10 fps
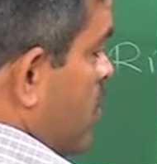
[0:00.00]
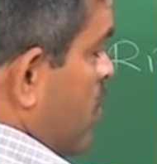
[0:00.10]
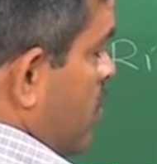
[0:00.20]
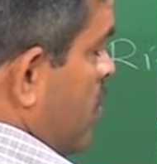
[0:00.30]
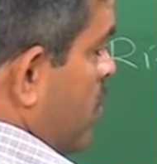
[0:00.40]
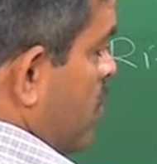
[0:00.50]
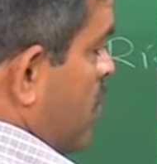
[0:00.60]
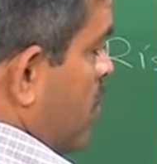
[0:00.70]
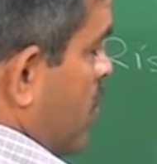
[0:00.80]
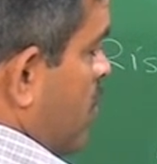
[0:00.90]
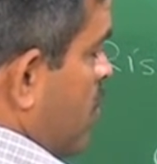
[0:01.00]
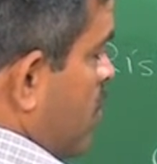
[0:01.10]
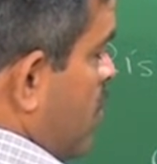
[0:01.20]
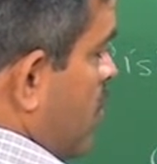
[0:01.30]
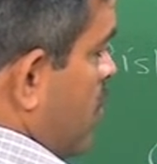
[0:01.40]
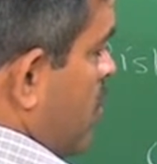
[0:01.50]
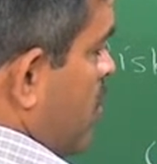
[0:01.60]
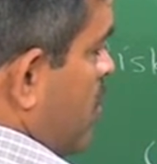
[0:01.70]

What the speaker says: Nobody speaks.